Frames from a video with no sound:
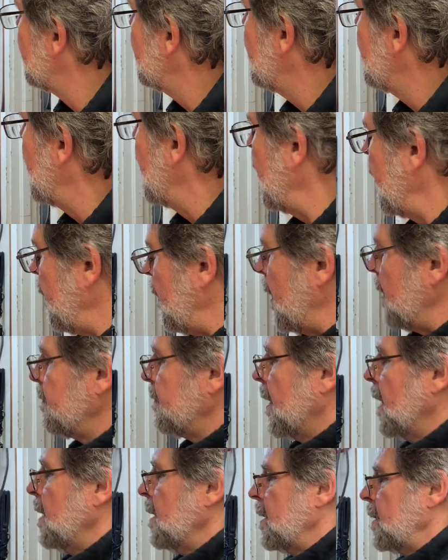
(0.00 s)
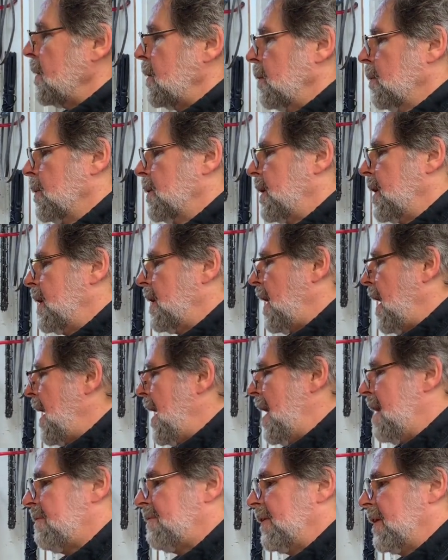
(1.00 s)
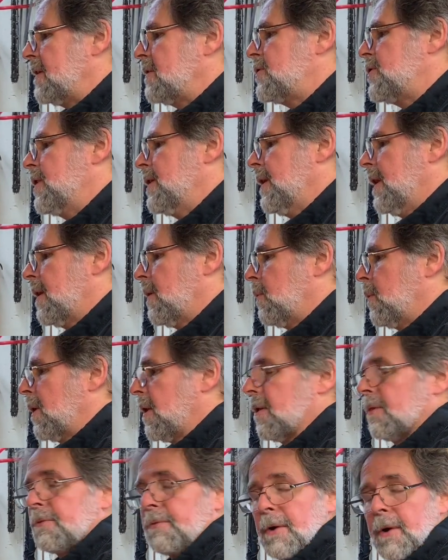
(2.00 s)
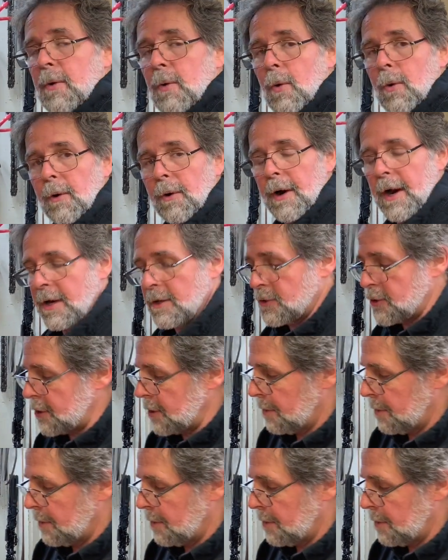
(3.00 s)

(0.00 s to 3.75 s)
Anyway, you will need a 1/2 inch and a 1 3/4 inch